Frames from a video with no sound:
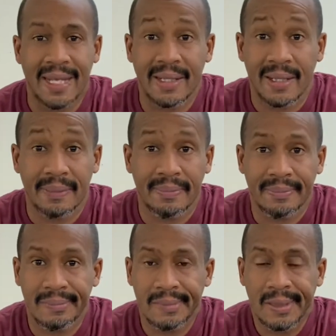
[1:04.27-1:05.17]
up
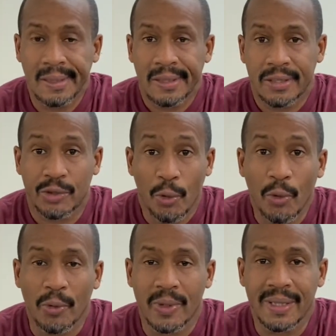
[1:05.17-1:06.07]

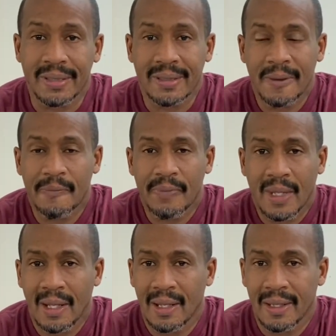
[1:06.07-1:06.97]
stories.
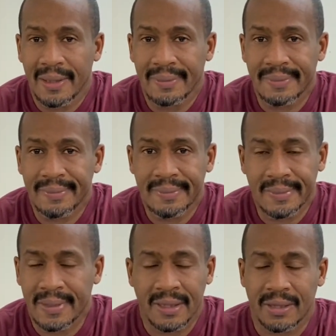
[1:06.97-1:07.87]
A
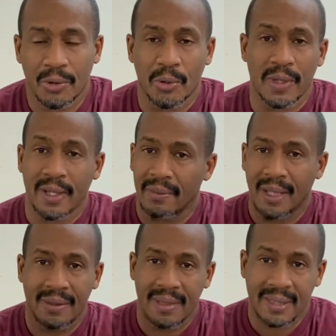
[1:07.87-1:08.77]
story, there may
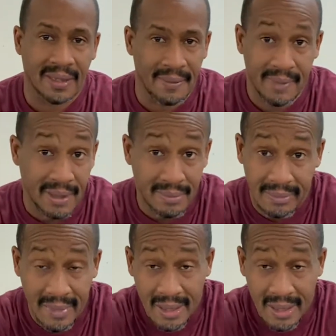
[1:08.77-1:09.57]
be something,